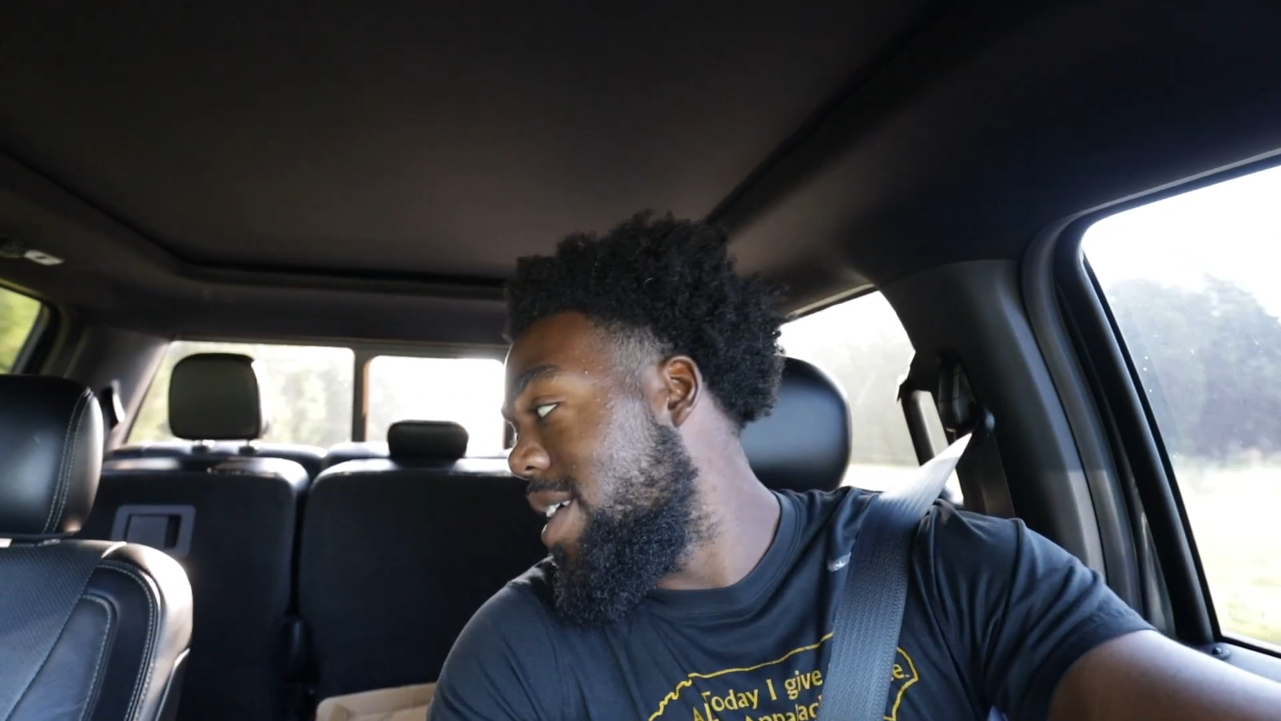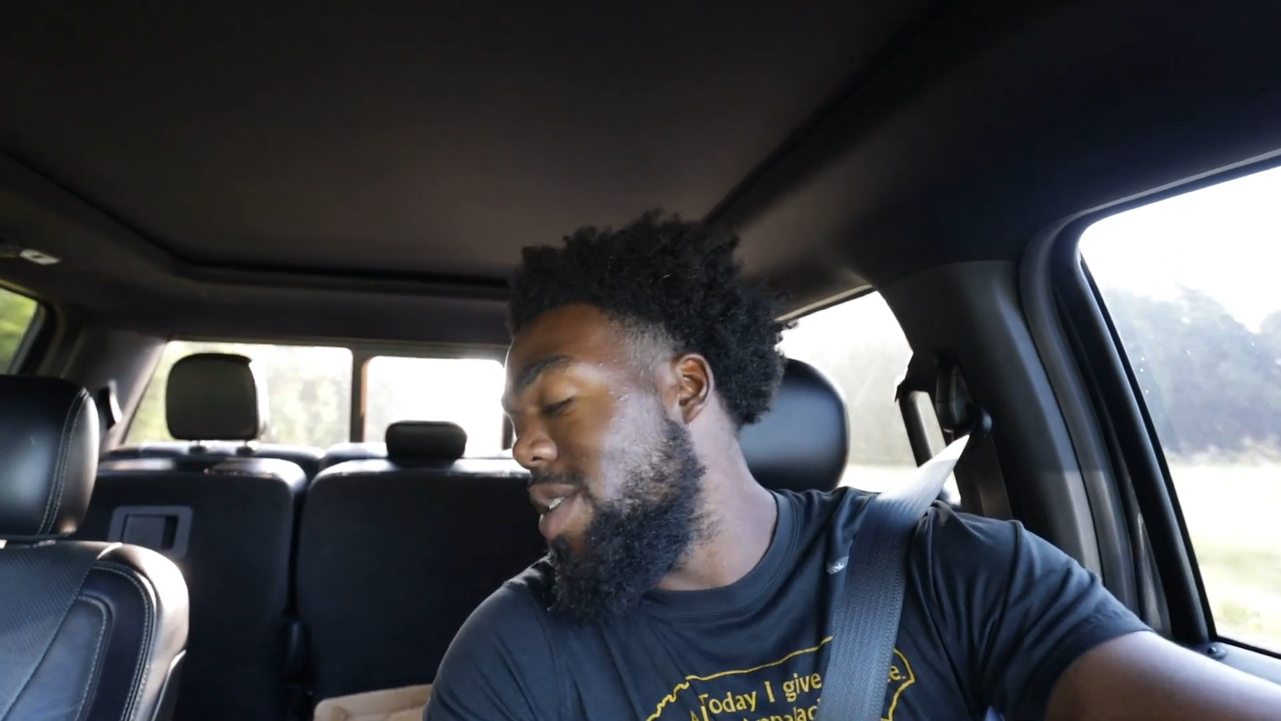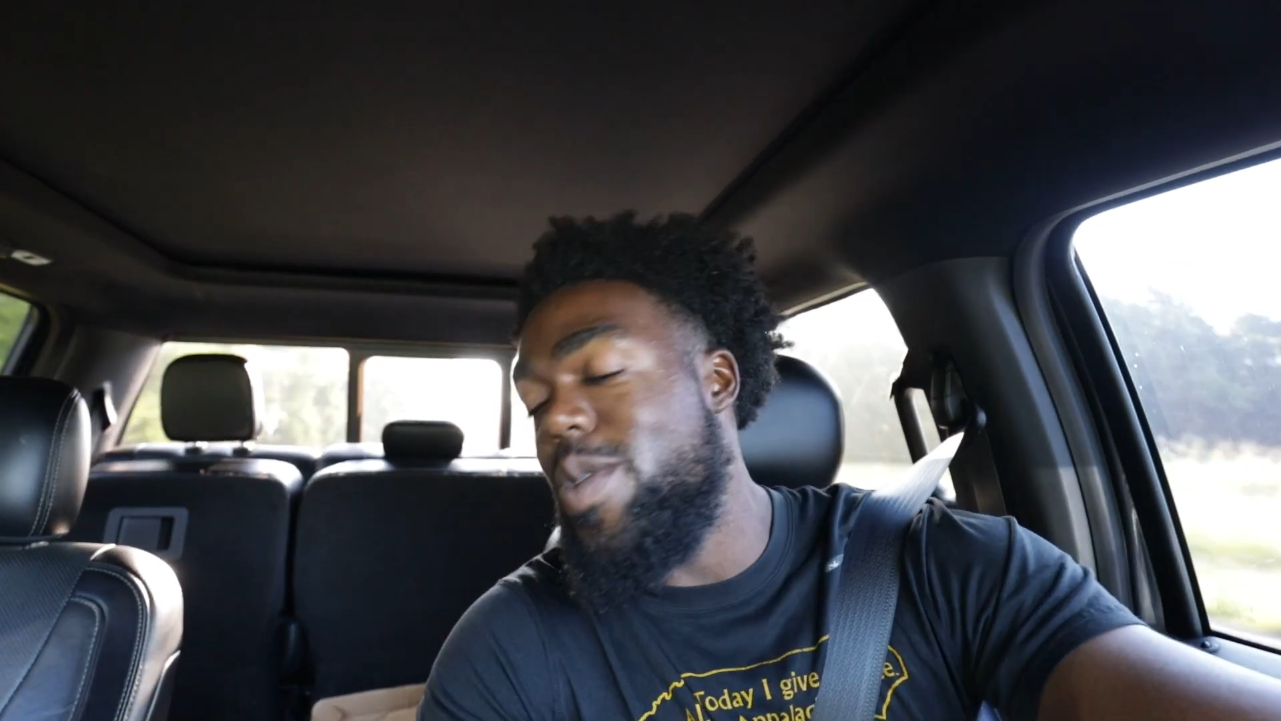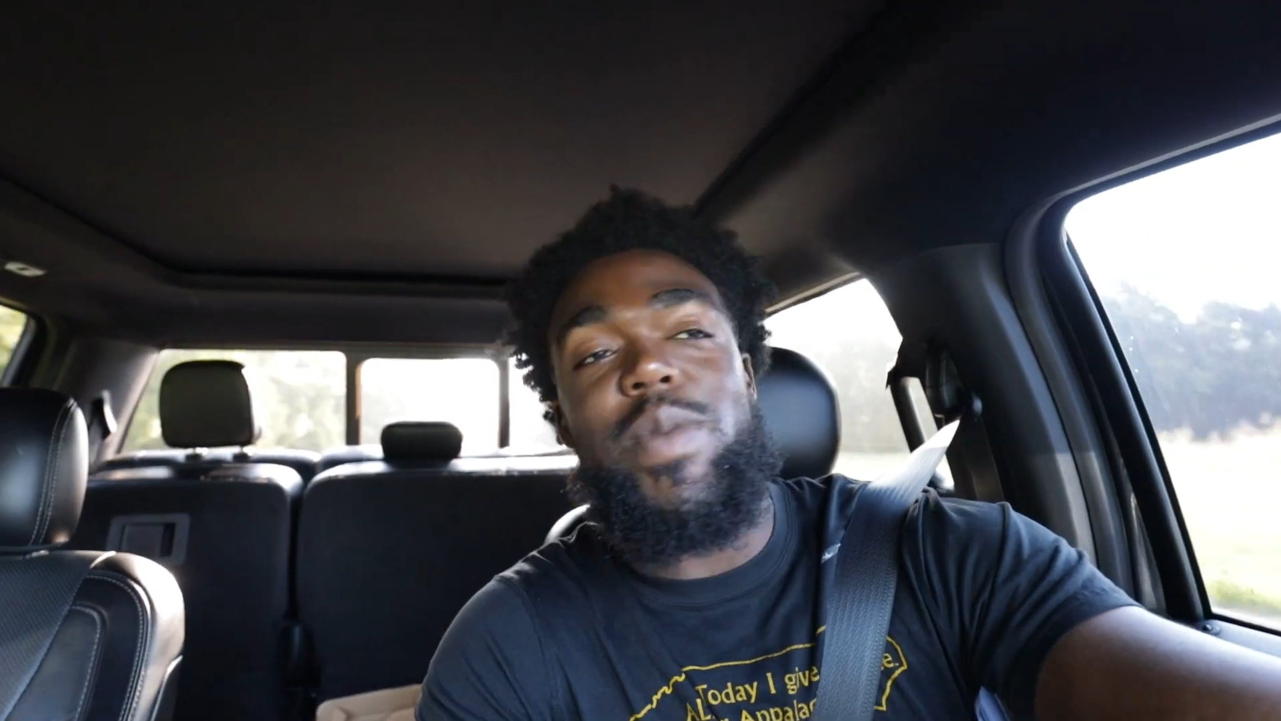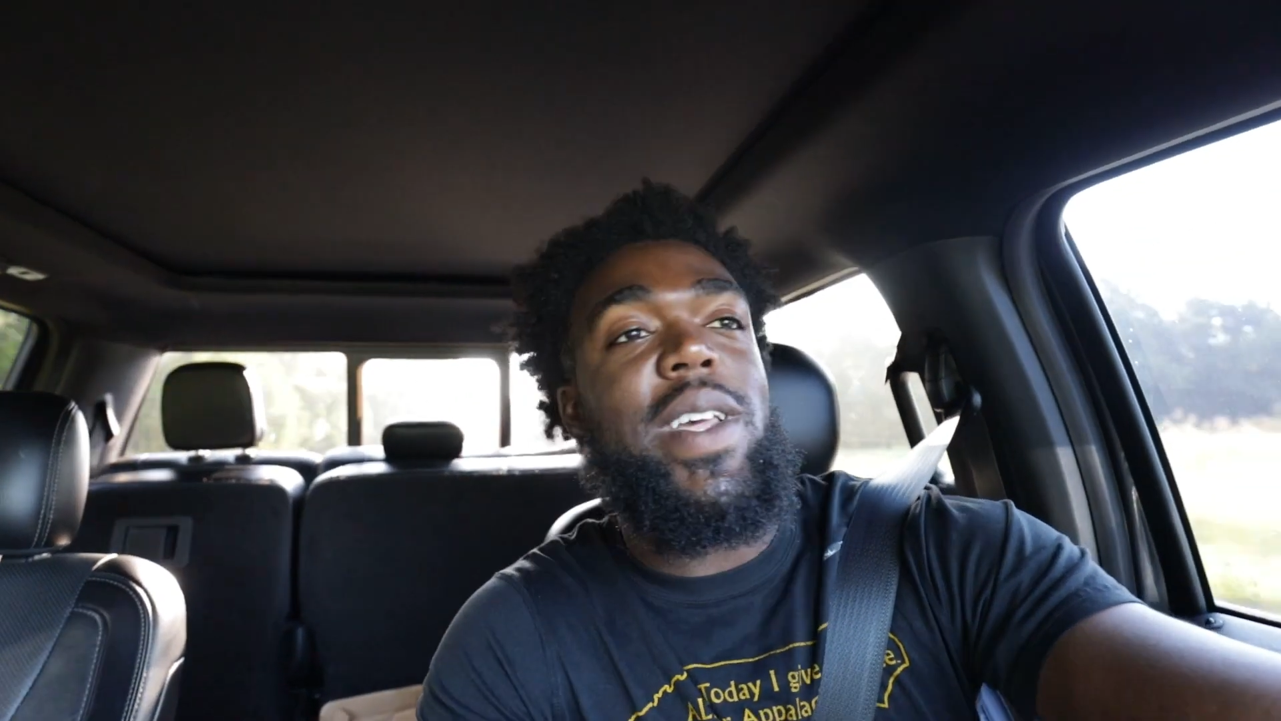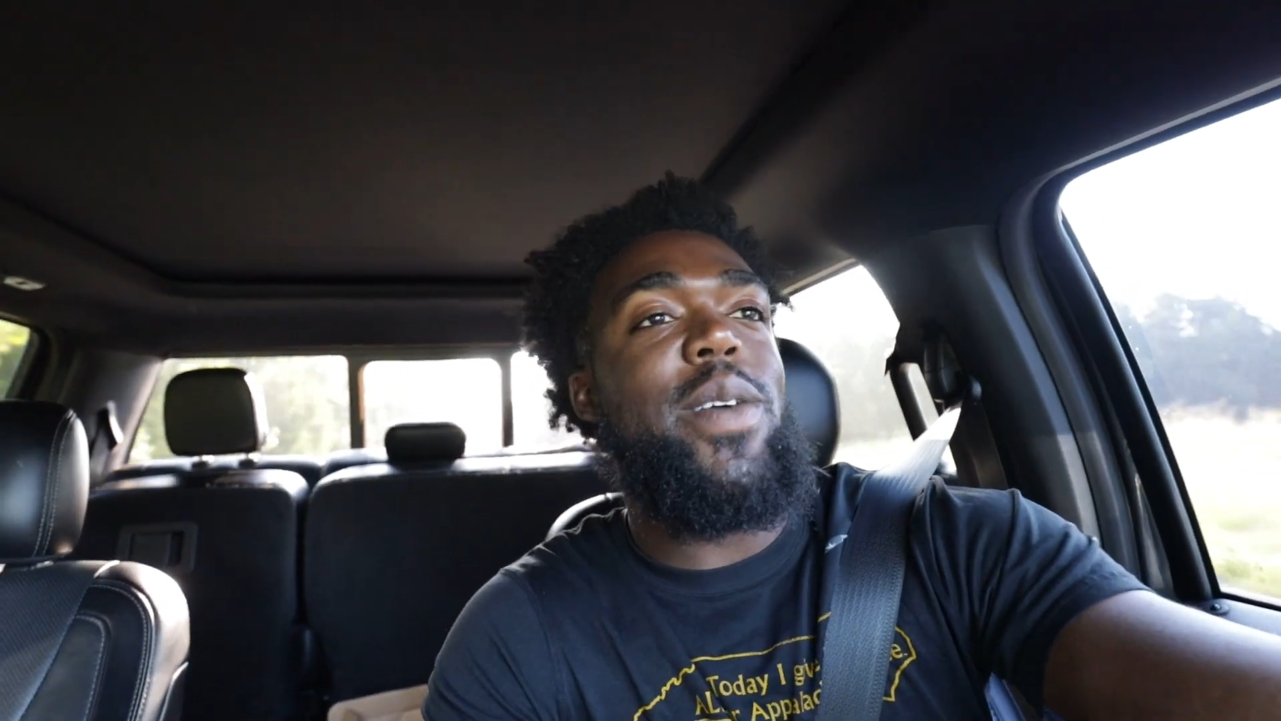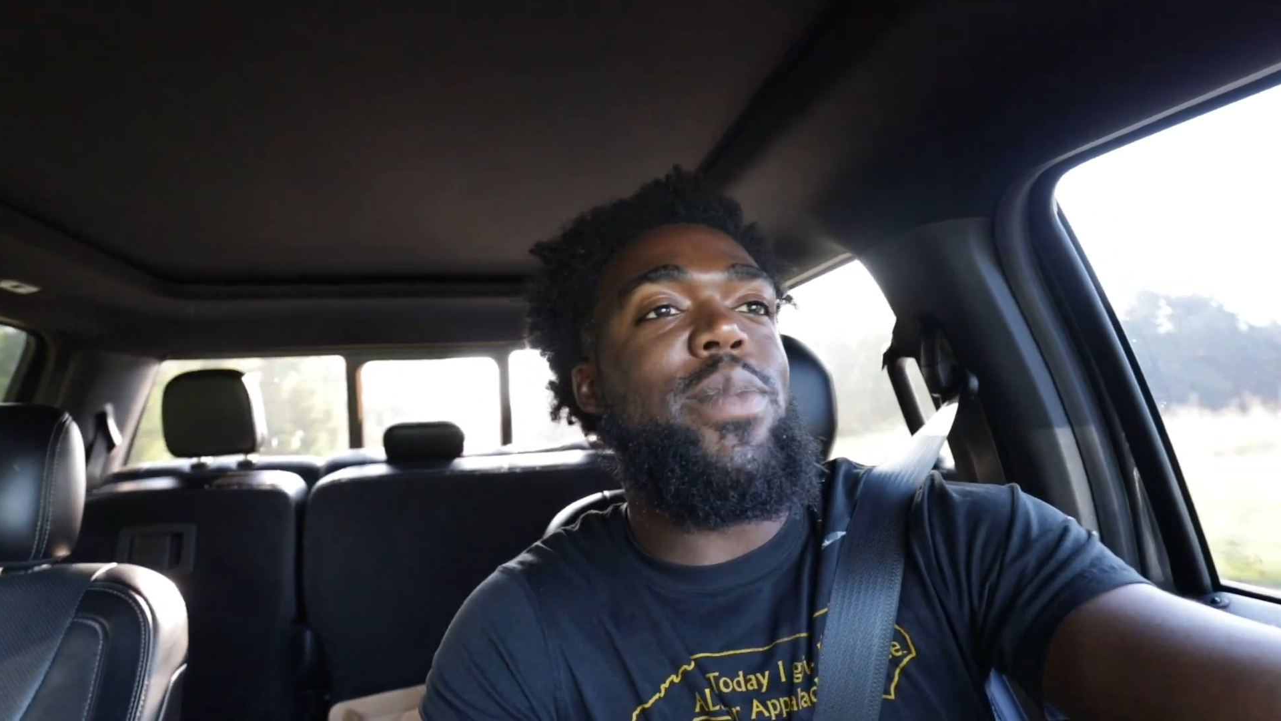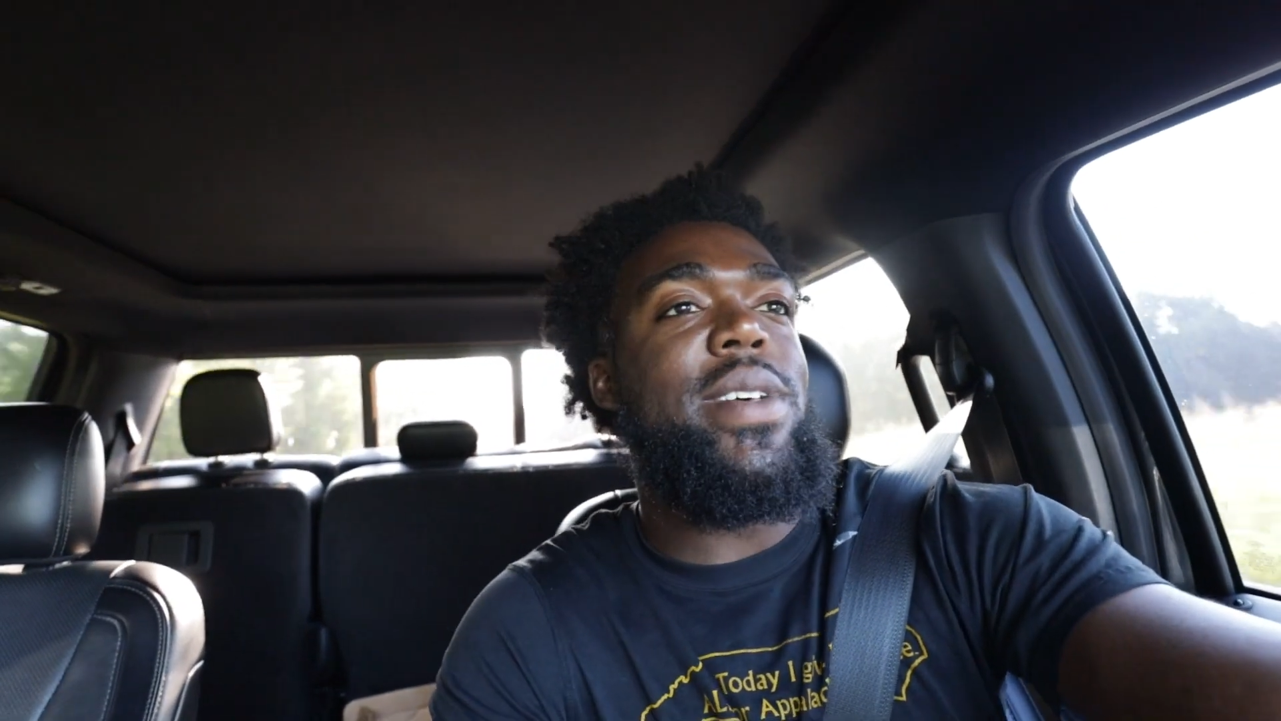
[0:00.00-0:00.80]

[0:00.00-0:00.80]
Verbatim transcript: I hope not,